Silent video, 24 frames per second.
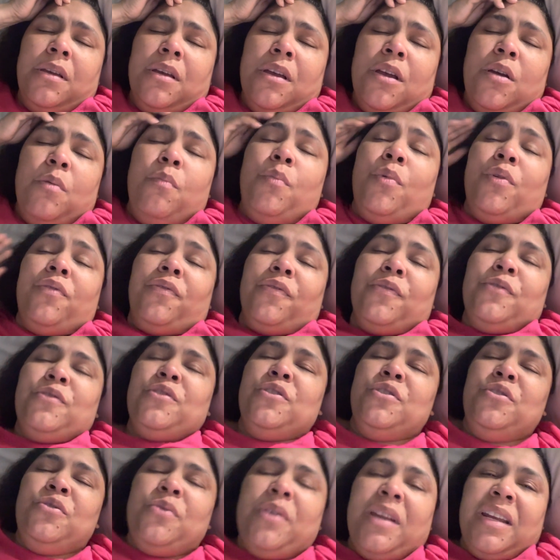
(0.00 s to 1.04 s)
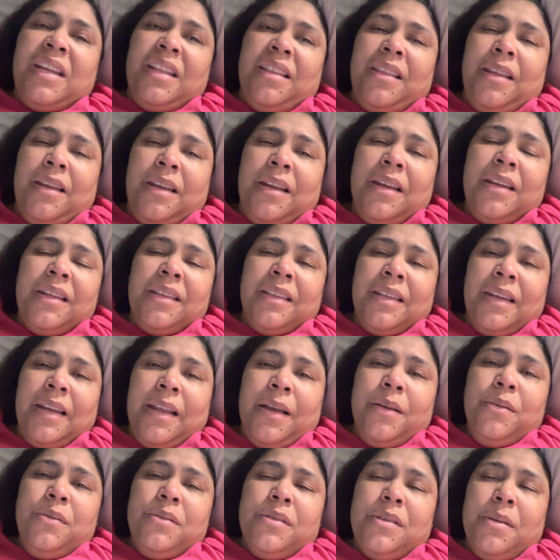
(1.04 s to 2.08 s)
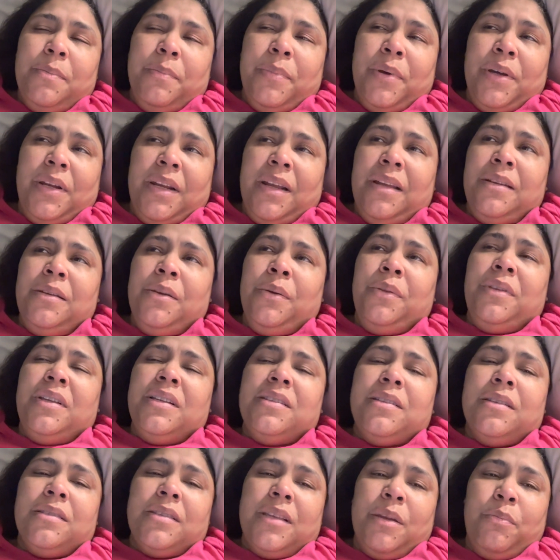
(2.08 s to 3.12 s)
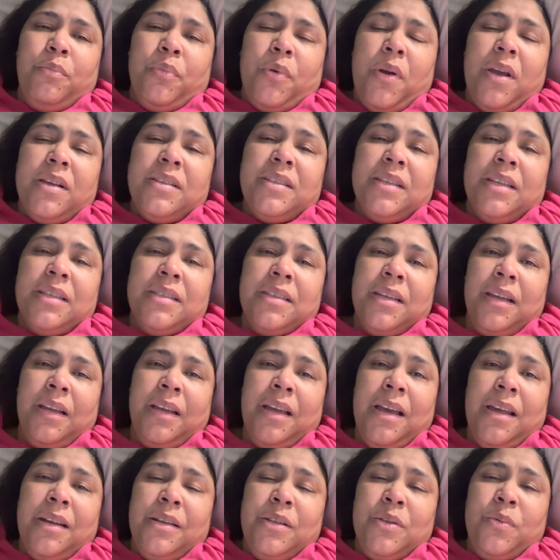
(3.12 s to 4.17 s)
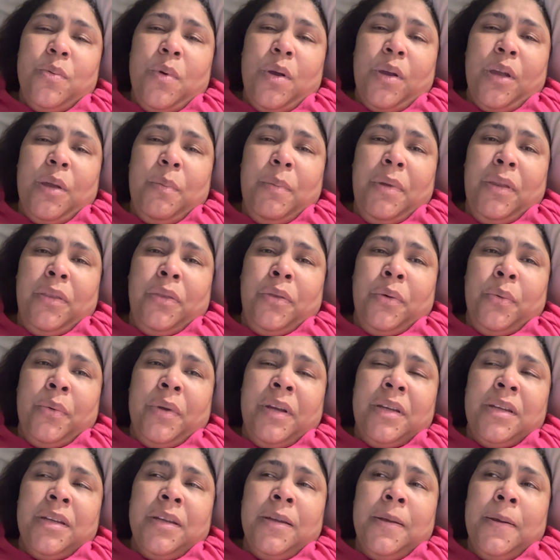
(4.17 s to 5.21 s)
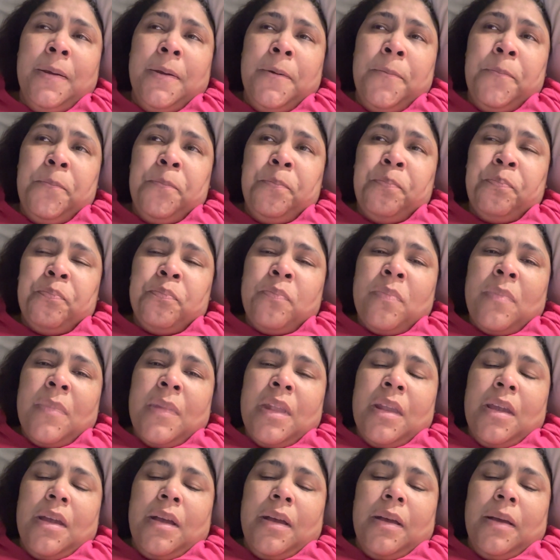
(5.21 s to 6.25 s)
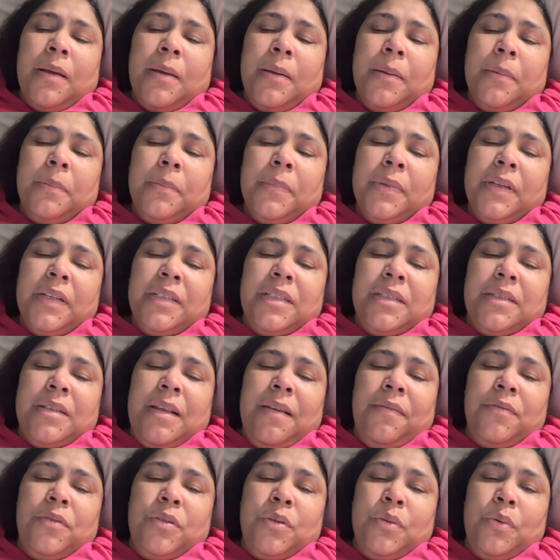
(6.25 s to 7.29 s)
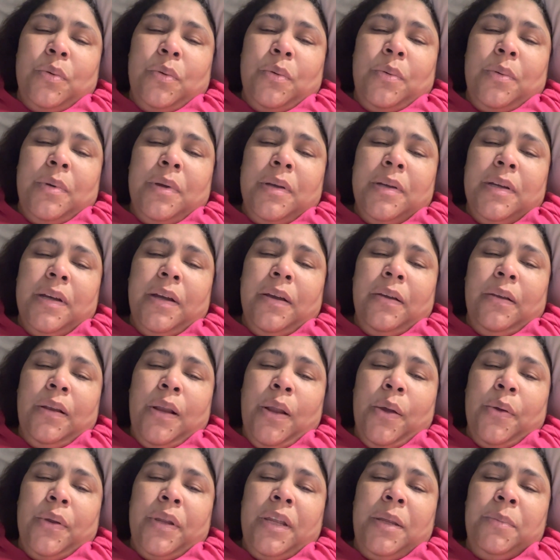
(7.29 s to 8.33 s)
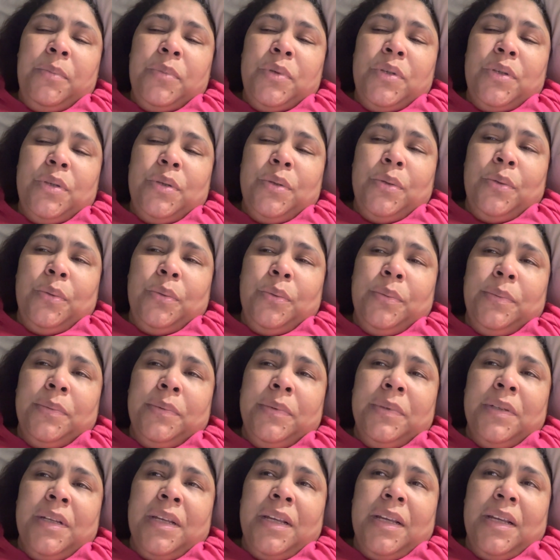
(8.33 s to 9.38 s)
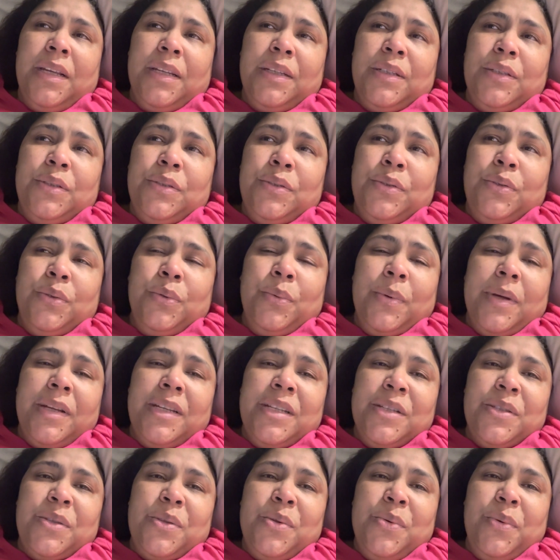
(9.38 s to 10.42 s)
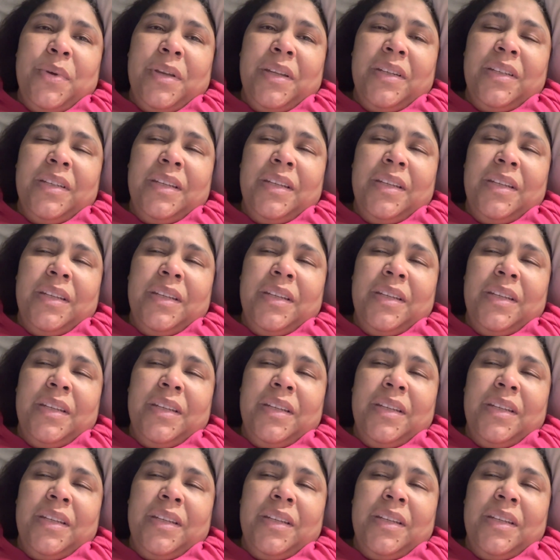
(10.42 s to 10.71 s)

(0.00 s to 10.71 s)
more frustrated than anything else, but I know this is a process and God is walking me through it. I just have to allow him to do what he's doing